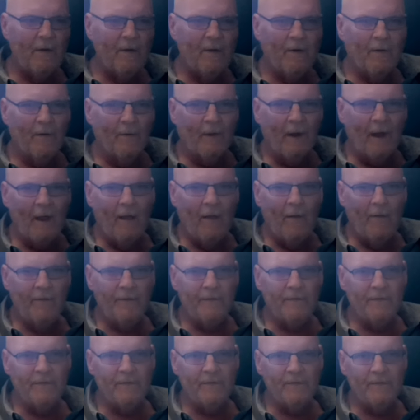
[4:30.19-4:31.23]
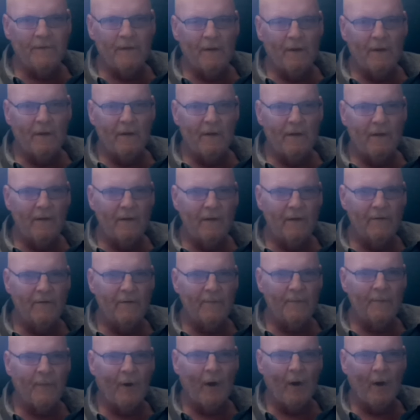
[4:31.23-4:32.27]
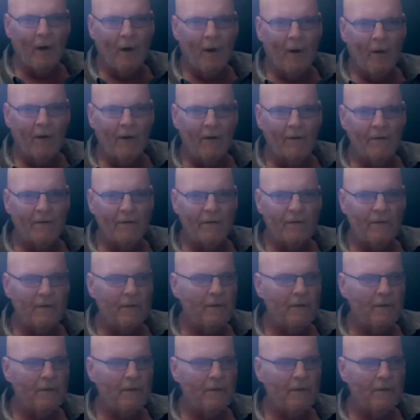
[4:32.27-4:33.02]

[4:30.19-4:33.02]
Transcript: around in the park and